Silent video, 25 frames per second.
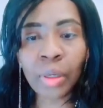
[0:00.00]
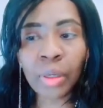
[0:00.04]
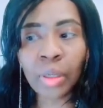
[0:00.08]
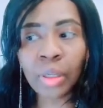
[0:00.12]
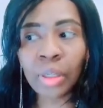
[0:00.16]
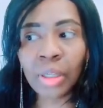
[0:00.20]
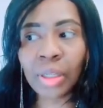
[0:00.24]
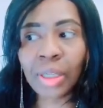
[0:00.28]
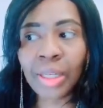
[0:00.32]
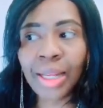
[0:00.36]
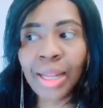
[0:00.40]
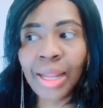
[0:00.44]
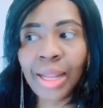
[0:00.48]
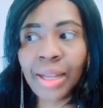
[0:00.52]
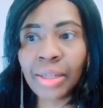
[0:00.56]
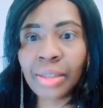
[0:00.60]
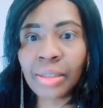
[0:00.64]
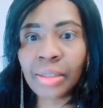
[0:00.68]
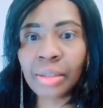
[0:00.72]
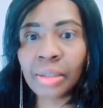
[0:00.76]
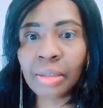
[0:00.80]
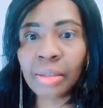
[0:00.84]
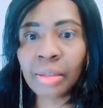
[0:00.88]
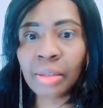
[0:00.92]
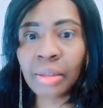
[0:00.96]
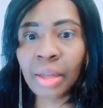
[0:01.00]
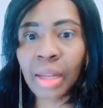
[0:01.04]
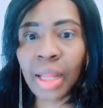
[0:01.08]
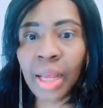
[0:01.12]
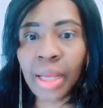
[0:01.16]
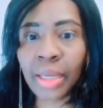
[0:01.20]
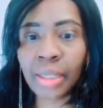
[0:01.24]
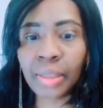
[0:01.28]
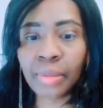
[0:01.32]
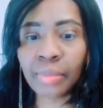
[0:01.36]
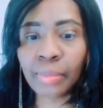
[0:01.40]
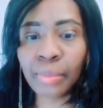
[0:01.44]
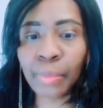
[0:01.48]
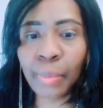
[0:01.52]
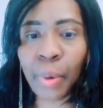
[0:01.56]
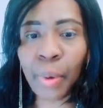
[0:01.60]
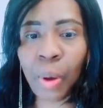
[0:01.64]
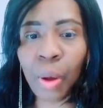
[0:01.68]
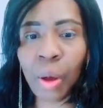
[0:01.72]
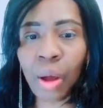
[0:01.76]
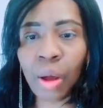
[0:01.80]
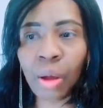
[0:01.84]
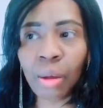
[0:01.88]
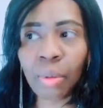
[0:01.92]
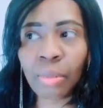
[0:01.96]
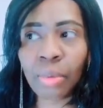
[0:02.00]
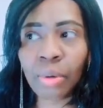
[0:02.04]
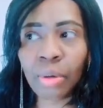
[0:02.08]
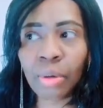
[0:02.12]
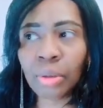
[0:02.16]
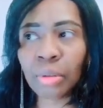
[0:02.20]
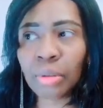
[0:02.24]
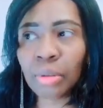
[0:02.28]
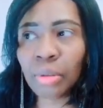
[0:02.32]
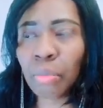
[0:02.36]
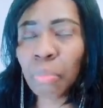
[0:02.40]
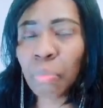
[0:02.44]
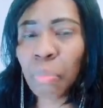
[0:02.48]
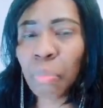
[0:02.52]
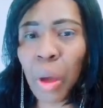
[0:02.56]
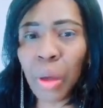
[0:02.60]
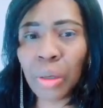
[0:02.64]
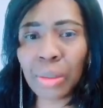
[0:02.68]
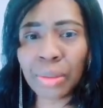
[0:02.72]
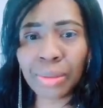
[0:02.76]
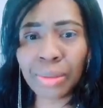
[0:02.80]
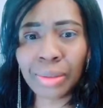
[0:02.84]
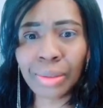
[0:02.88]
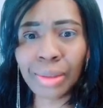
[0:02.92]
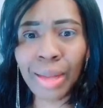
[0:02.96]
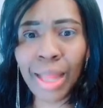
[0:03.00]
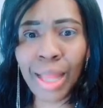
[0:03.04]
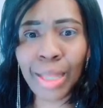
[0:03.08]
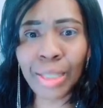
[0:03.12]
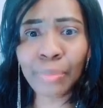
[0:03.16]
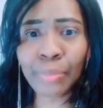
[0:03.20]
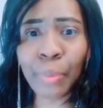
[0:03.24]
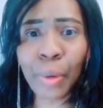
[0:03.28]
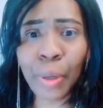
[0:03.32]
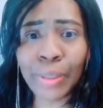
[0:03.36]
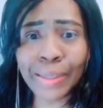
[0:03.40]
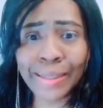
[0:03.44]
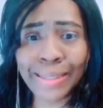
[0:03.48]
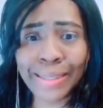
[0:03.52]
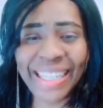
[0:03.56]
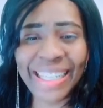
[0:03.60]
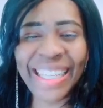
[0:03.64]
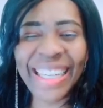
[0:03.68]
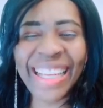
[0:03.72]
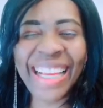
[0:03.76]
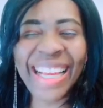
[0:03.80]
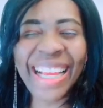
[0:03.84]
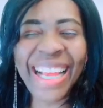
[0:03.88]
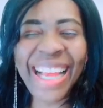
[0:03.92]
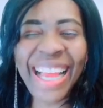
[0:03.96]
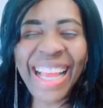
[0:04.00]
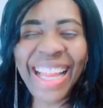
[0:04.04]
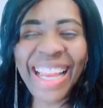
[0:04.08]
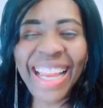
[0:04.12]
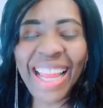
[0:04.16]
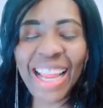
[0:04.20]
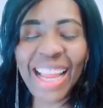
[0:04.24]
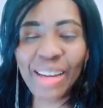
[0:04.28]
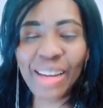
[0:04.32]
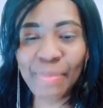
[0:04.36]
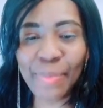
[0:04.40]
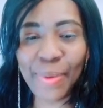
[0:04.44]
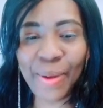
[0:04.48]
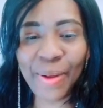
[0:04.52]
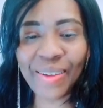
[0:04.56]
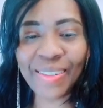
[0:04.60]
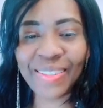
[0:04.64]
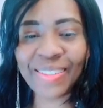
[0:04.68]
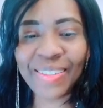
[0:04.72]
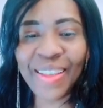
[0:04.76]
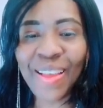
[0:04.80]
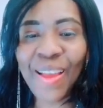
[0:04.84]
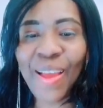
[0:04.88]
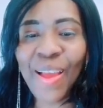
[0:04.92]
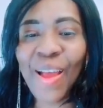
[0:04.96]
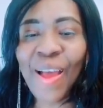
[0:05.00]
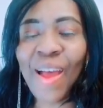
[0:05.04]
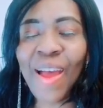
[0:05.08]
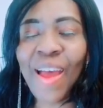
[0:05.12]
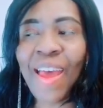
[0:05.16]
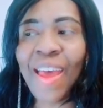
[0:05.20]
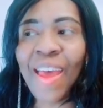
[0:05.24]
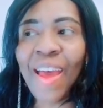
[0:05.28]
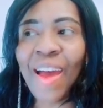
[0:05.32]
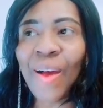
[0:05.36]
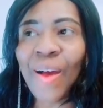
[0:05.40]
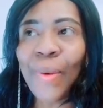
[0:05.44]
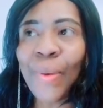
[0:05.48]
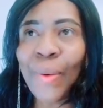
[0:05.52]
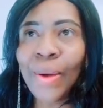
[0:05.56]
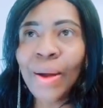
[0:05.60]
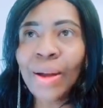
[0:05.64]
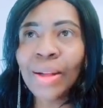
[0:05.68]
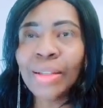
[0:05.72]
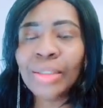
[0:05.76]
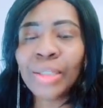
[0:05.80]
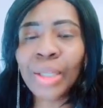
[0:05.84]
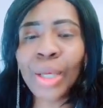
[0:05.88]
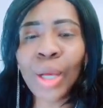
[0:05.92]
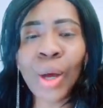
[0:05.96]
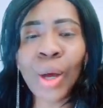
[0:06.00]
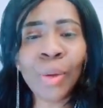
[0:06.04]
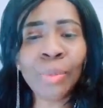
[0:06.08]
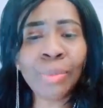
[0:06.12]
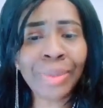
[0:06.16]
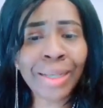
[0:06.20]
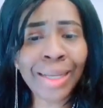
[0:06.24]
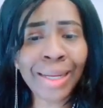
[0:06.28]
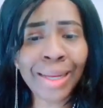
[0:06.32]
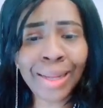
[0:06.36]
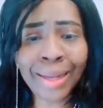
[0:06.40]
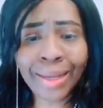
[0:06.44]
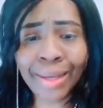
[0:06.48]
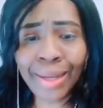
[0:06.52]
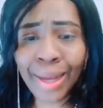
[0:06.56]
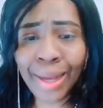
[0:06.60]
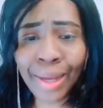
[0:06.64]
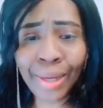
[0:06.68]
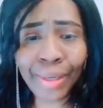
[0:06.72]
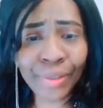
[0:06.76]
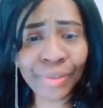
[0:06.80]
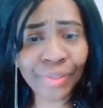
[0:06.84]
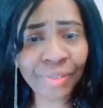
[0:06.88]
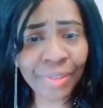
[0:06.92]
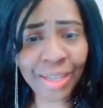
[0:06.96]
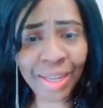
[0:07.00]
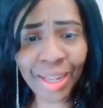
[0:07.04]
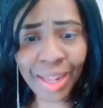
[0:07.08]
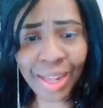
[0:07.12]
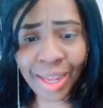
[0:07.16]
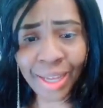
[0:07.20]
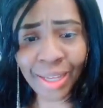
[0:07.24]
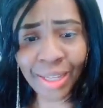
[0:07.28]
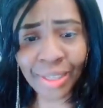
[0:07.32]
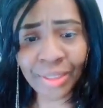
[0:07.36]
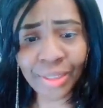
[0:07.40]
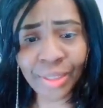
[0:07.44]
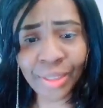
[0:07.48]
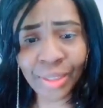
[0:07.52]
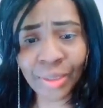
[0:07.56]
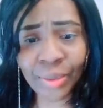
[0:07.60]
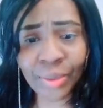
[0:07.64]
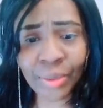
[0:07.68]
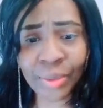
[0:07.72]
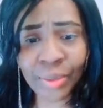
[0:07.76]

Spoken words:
LED light bulb, or light box, light box, or the umbrella kind of light. You know,